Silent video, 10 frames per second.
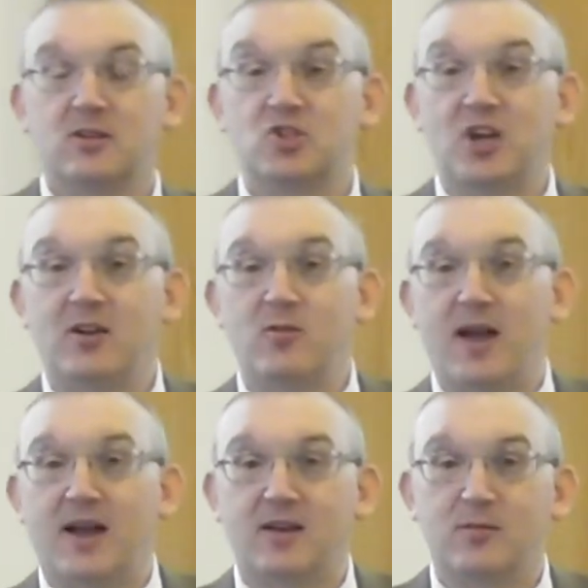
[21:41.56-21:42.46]

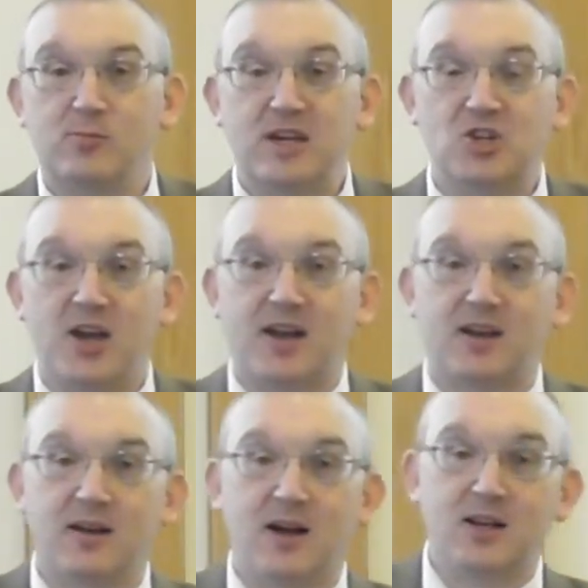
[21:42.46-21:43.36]
Shadrach,
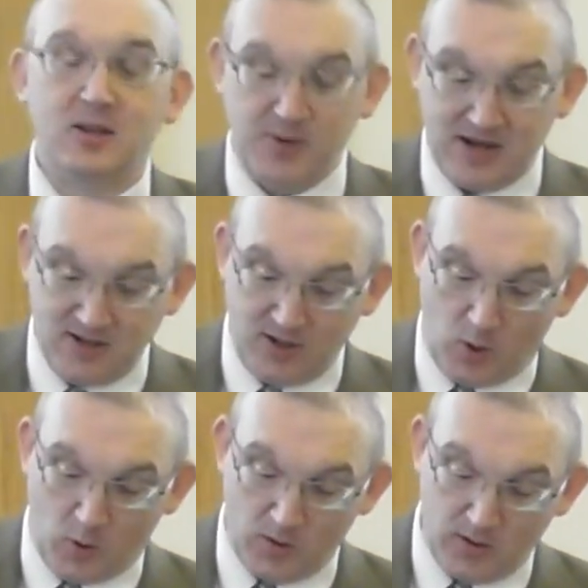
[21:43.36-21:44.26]
Meshach and
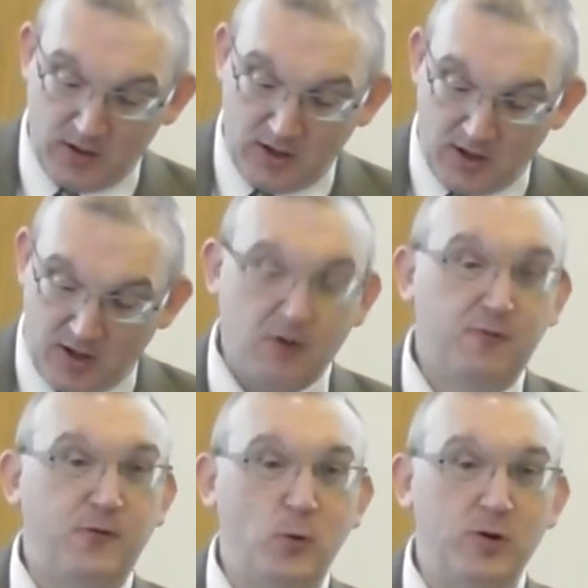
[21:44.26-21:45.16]
Abednego. And a
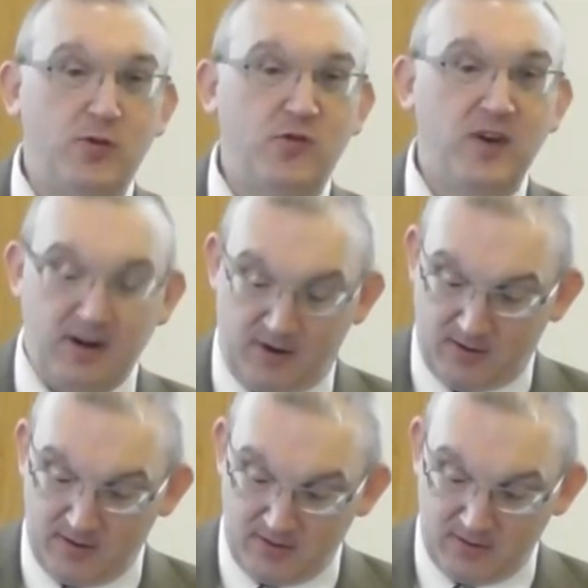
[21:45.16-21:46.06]
fourth
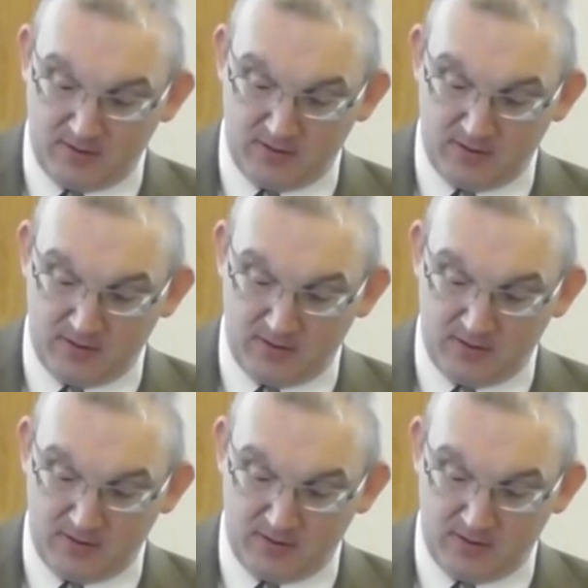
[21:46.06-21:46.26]
figure.